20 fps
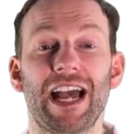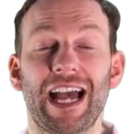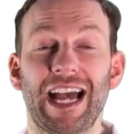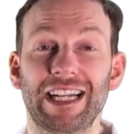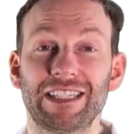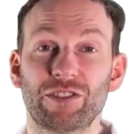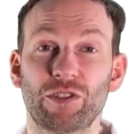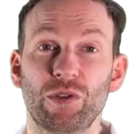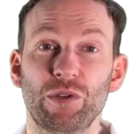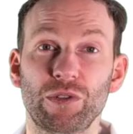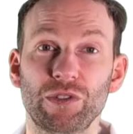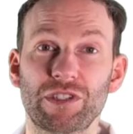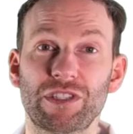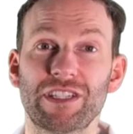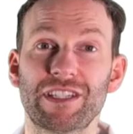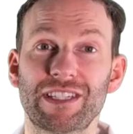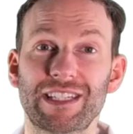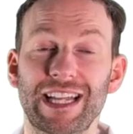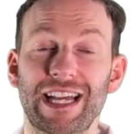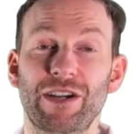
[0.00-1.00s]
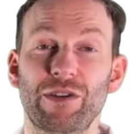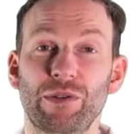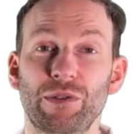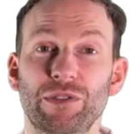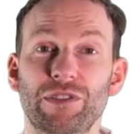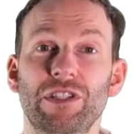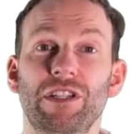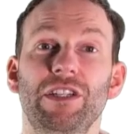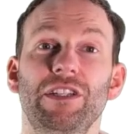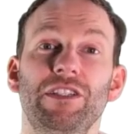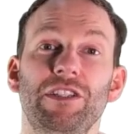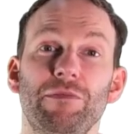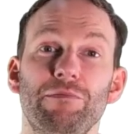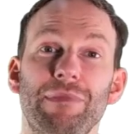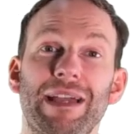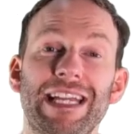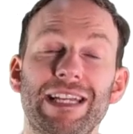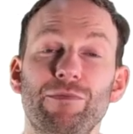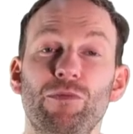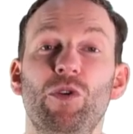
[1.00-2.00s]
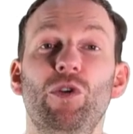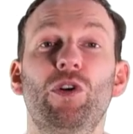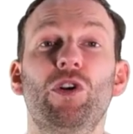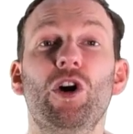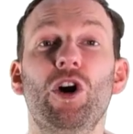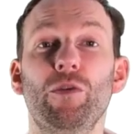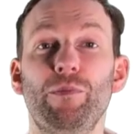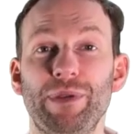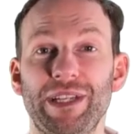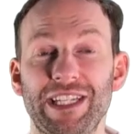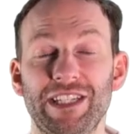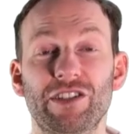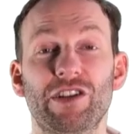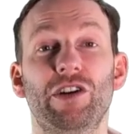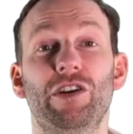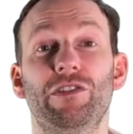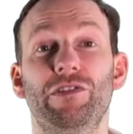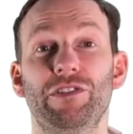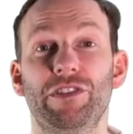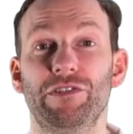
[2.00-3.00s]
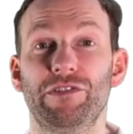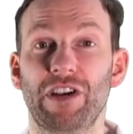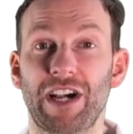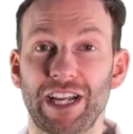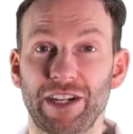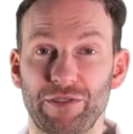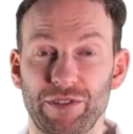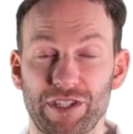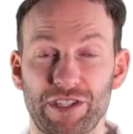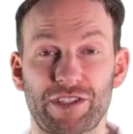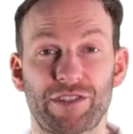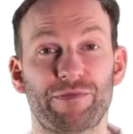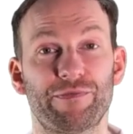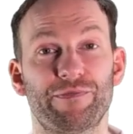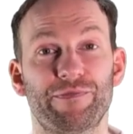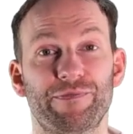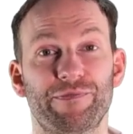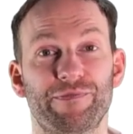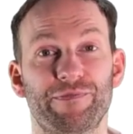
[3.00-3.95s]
and cause the cells to make more copies of the virus.